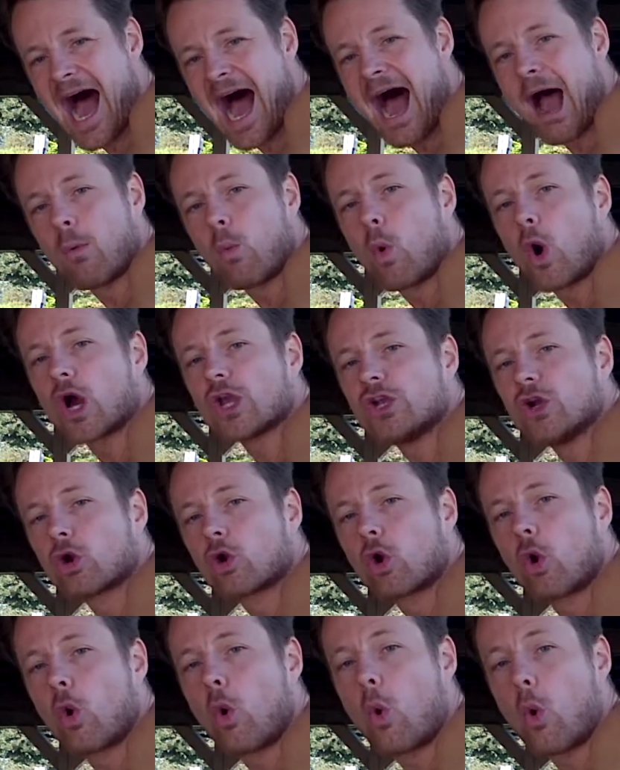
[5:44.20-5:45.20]
I want
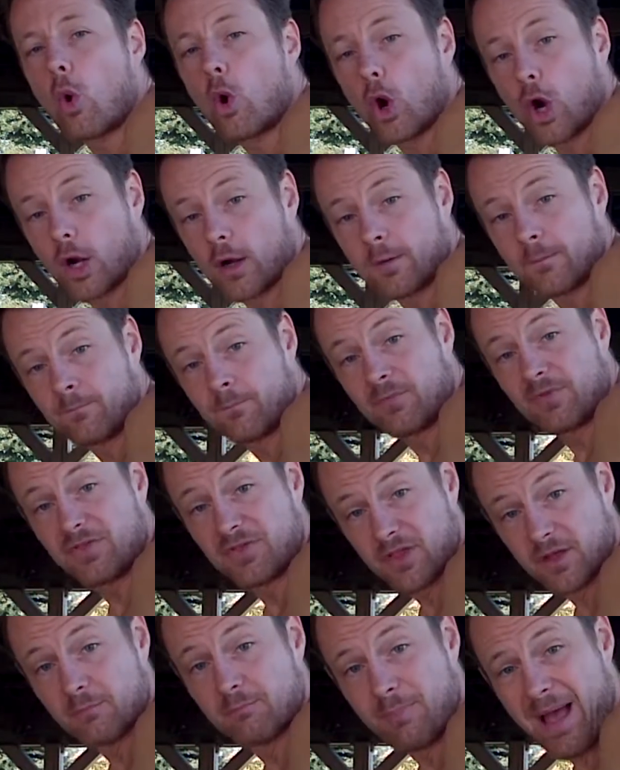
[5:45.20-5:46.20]
your core,
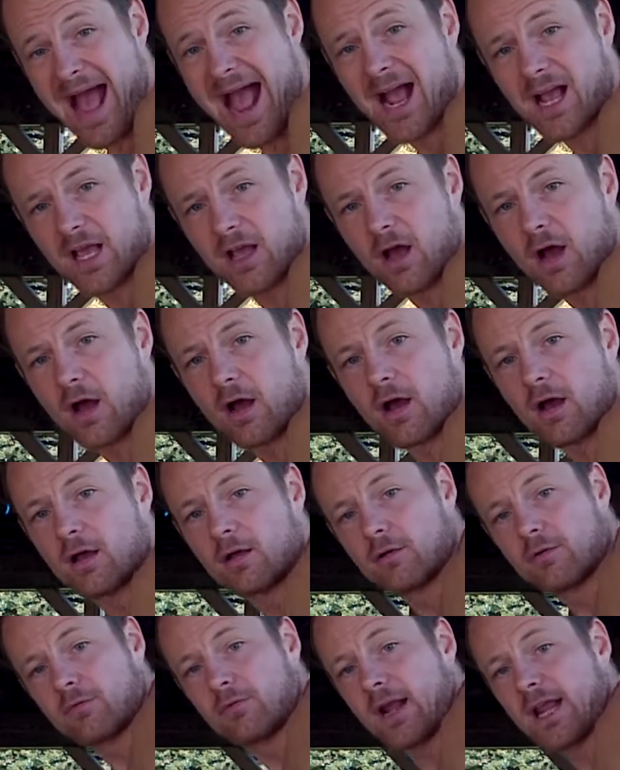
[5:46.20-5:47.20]
the back
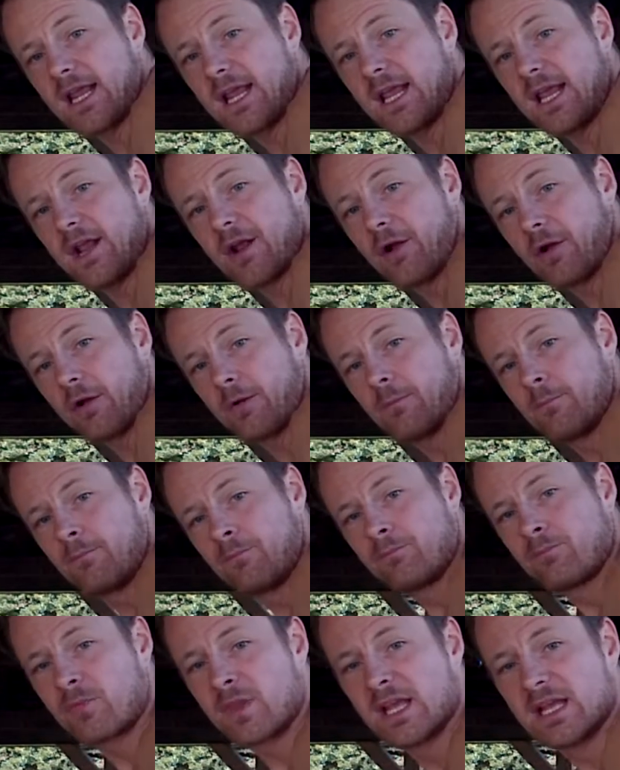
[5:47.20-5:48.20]
right here,
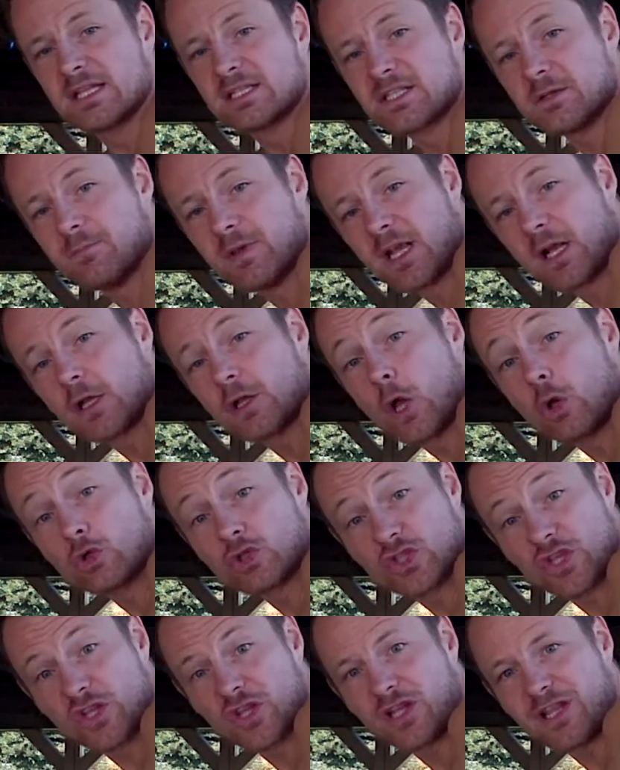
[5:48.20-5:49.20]
to be
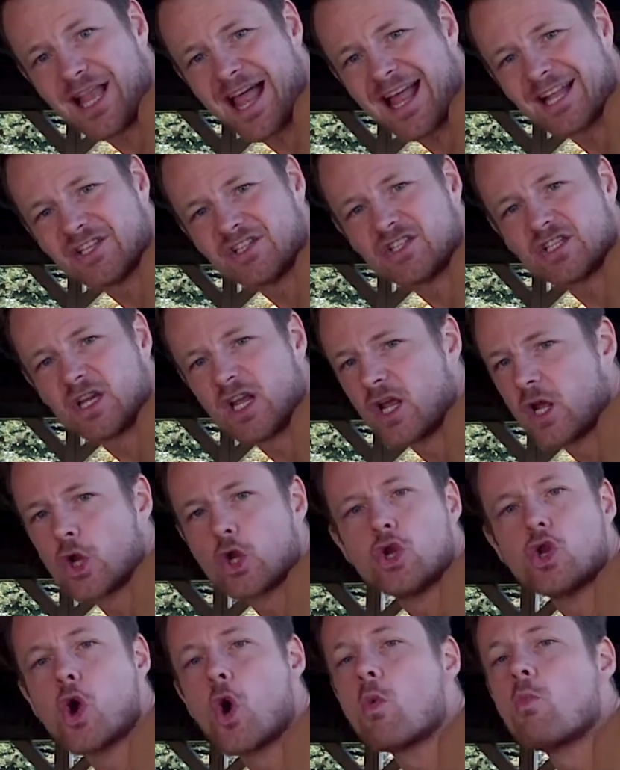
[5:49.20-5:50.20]
close to the ledge,
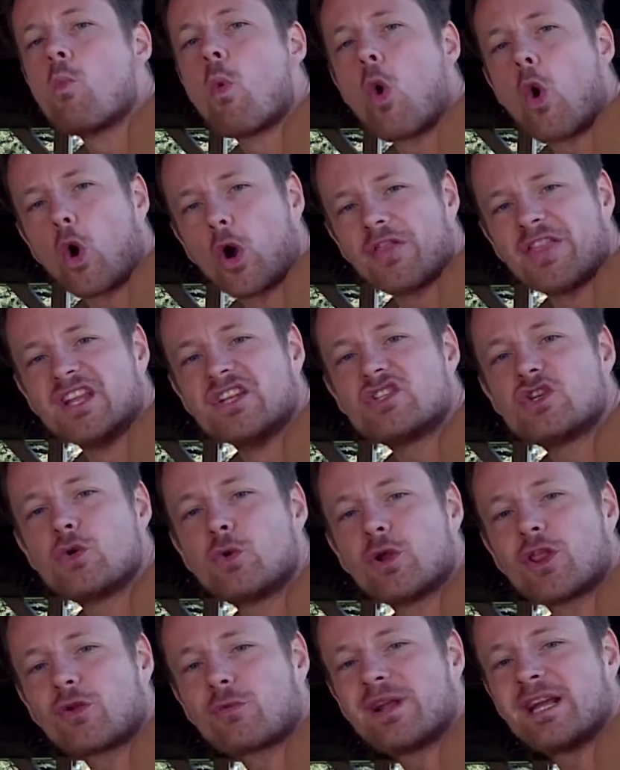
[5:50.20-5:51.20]
no more than 2
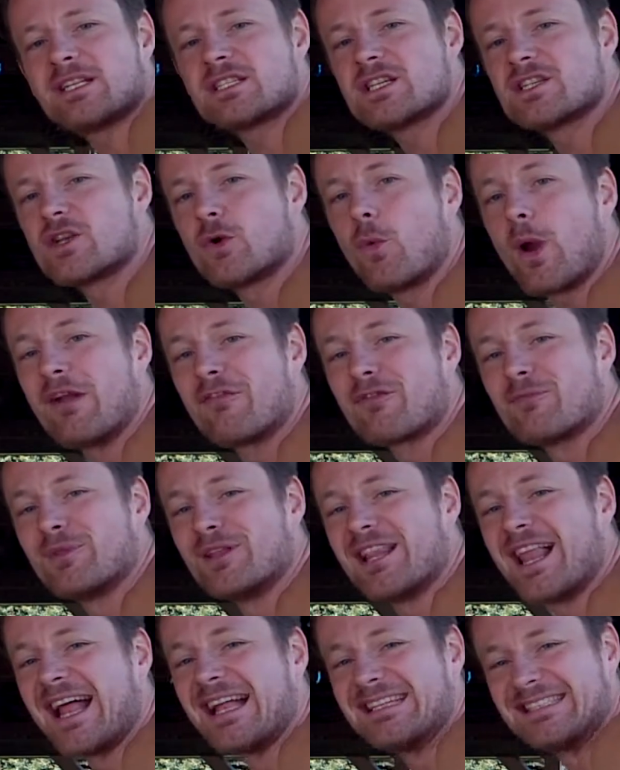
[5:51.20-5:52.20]
or 3 inches away from
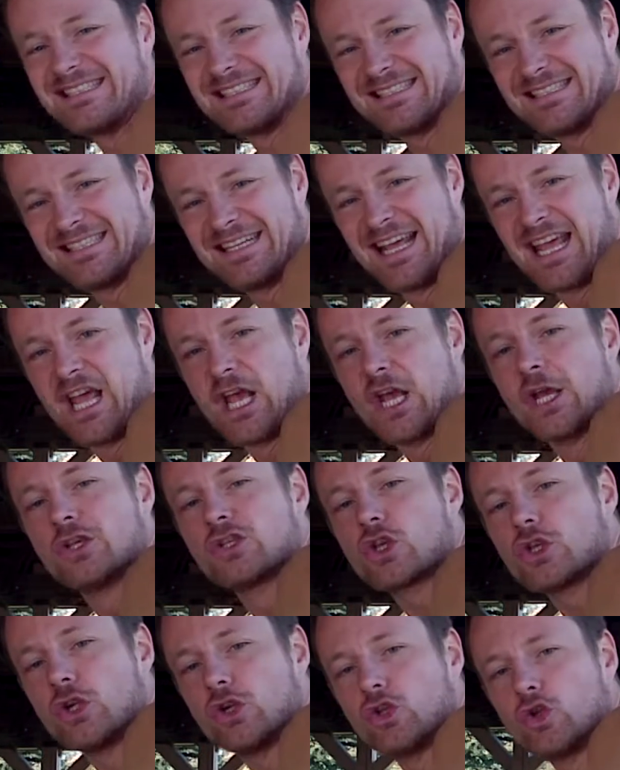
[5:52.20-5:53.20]
the ledge.
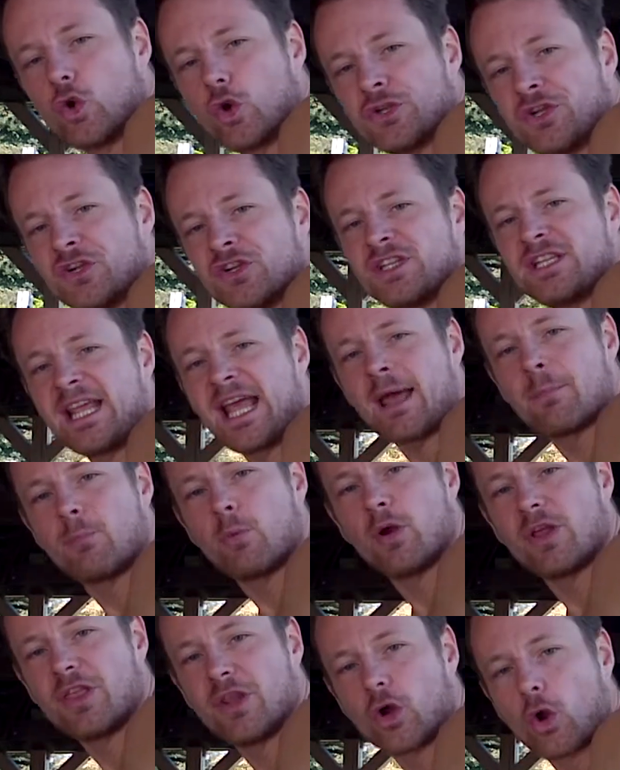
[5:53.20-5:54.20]
So you're doing your dip
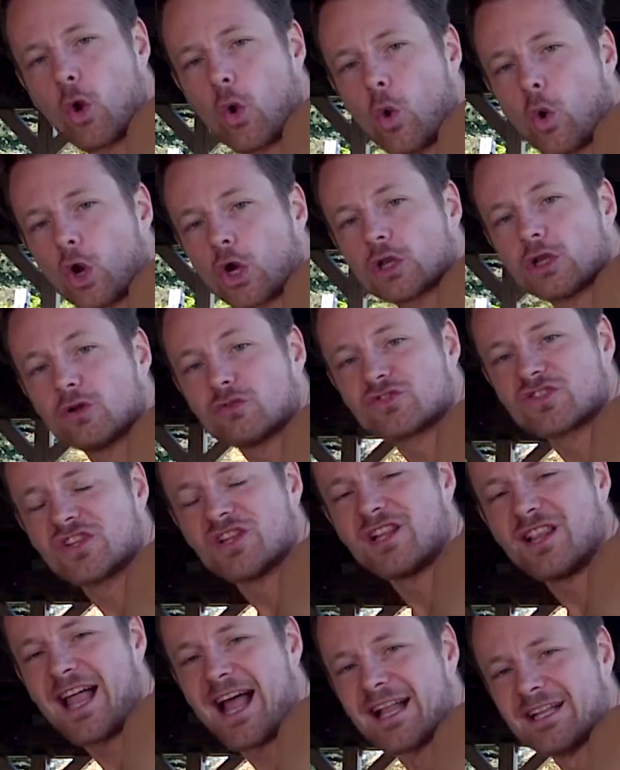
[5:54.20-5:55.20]
with your core close to
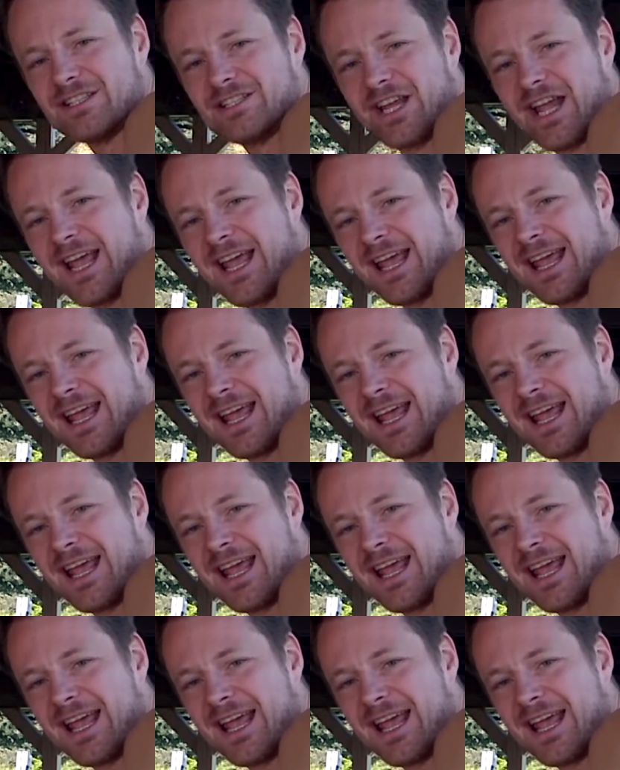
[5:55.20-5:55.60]
the ledge.